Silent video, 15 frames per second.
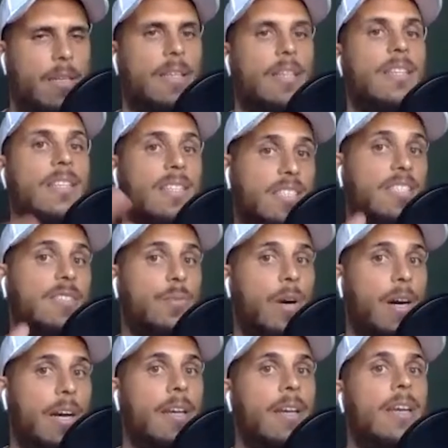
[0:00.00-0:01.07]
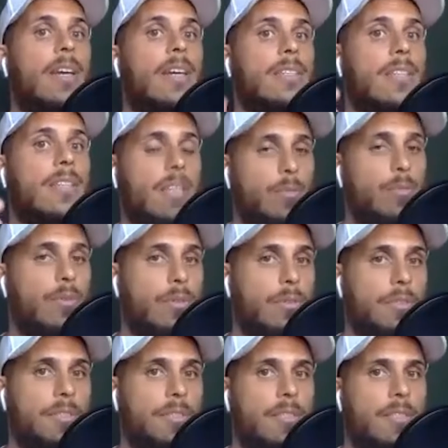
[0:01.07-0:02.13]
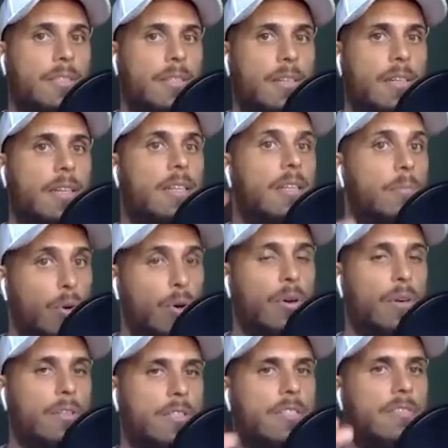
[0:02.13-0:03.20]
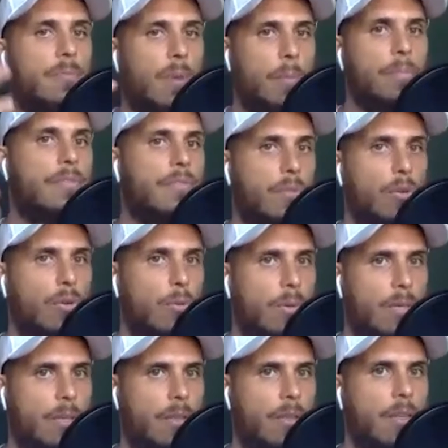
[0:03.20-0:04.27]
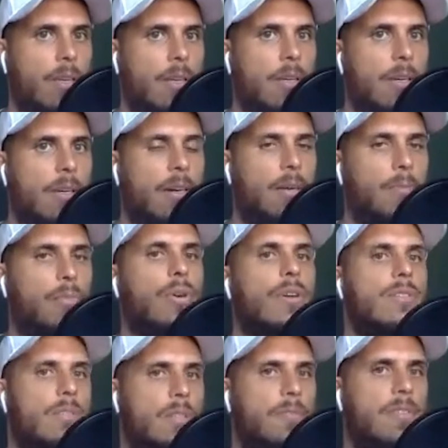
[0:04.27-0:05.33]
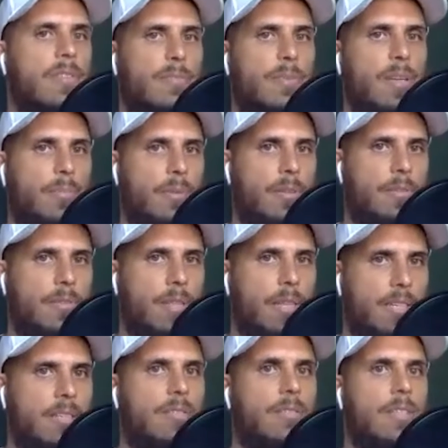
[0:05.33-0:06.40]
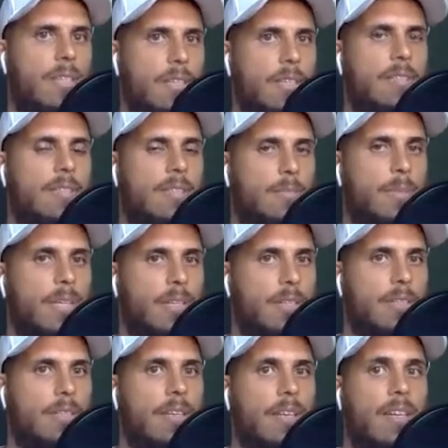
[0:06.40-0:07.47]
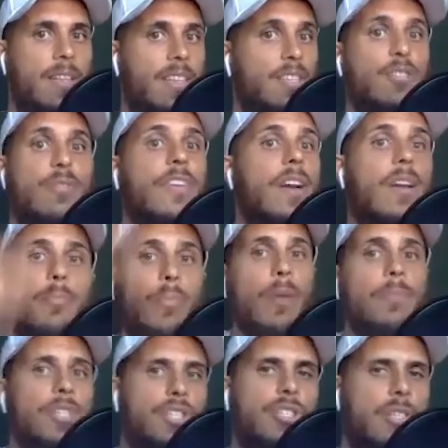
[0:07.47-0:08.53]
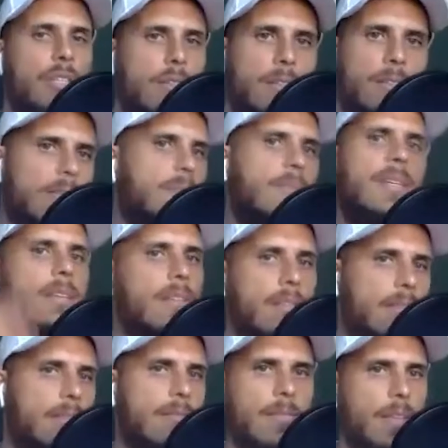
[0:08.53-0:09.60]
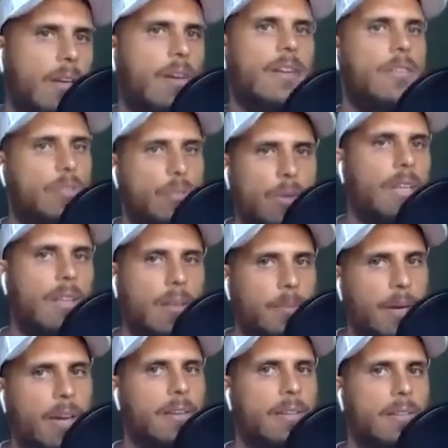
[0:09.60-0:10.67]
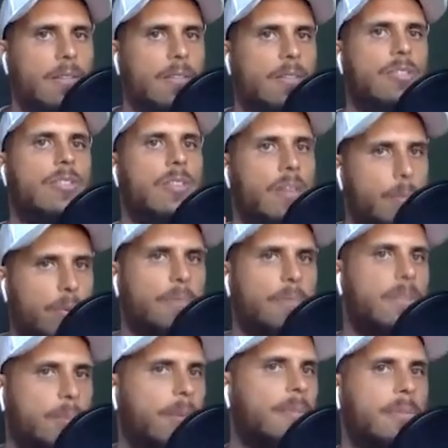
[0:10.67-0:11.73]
And this is why the liberals and the morons have mopped the floor with more conservative people over the last 30 years, is because they just fucking promise shit. Doesn't mean they're not going to do anything about it. It's just like promise.